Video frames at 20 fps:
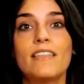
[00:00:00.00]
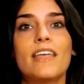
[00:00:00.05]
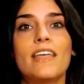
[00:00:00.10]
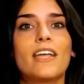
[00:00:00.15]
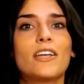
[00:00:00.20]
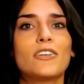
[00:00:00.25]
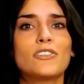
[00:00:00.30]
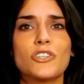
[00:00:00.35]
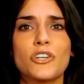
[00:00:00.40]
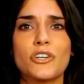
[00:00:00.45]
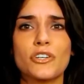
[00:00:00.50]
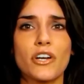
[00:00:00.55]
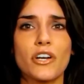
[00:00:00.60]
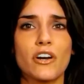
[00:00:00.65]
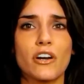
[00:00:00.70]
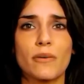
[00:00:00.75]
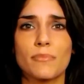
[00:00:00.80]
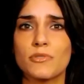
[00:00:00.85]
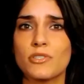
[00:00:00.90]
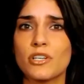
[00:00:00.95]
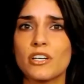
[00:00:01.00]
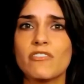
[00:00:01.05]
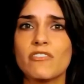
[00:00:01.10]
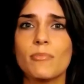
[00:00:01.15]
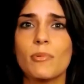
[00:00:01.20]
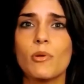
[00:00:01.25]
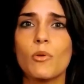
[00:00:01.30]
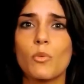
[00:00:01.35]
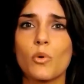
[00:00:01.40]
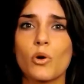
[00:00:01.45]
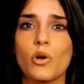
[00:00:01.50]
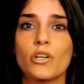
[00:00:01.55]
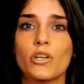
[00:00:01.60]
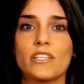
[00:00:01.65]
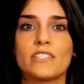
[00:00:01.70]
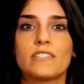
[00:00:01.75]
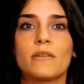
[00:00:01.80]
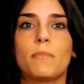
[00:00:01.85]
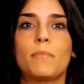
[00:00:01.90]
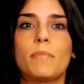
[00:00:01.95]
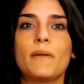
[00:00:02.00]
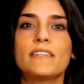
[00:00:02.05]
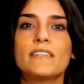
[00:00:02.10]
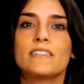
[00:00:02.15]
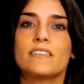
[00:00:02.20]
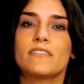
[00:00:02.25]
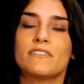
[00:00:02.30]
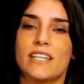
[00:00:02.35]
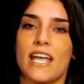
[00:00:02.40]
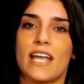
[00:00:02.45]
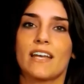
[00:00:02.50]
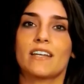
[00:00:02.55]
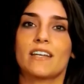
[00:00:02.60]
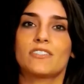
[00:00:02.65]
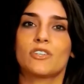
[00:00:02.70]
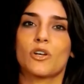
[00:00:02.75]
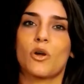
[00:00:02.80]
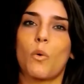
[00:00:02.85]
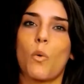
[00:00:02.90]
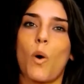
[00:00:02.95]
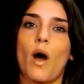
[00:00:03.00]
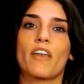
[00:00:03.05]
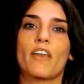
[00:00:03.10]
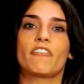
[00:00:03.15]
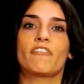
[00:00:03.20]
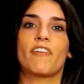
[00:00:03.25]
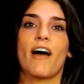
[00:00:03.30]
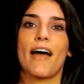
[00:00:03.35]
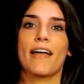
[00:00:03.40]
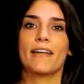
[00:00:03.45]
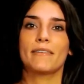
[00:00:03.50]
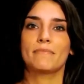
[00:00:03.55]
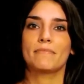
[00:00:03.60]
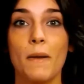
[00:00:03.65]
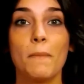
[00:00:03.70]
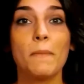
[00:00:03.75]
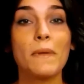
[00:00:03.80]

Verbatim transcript: They can turn our observable world into bits of data to quantify.